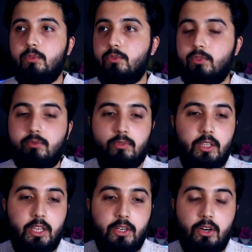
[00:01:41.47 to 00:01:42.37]

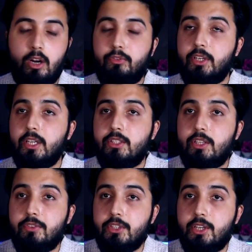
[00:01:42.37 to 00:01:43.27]
they're offering us
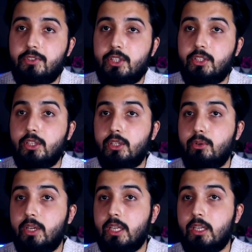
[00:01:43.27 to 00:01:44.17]
different services,
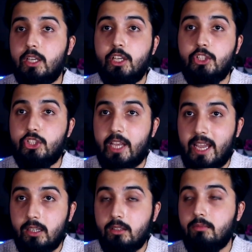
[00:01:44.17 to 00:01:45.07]
including
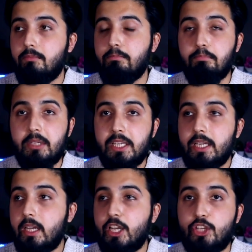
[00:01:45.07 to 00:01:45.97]
chat,
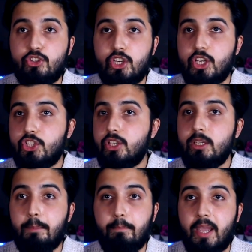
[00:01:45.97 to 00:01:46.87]
media,
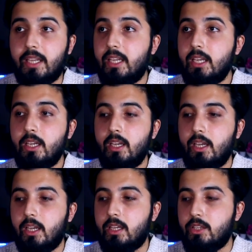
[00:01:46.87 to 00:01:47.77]
education, banking,
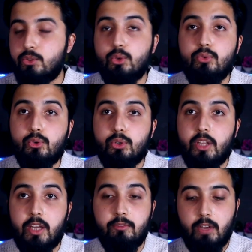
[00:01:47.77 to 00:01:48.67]
and so
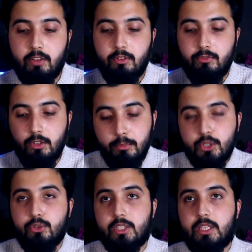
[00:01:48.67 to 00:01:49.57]
forth. And while we will
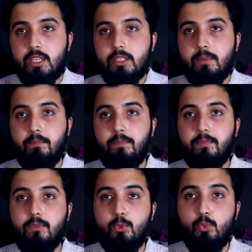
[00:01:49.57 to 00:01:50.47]
be using this,
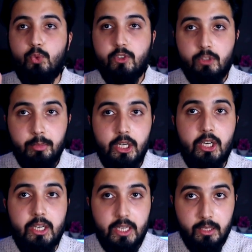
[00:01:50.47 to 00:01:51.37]
we will be
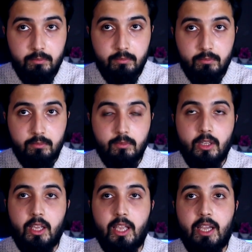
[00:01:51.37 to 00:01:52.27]
earning,
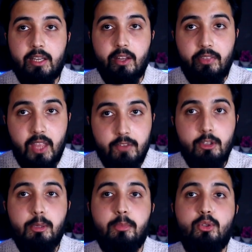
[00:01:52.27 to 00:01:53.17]
and they
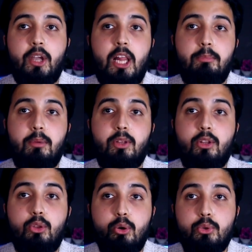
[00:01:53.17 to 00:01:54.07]
will be able to help out
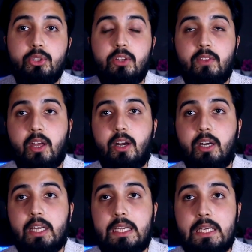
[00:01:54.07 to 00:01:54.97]
those that
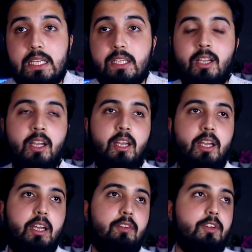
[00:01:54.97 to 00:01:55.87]
are in need,
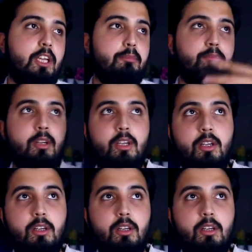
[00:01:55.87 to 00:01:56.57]
and we can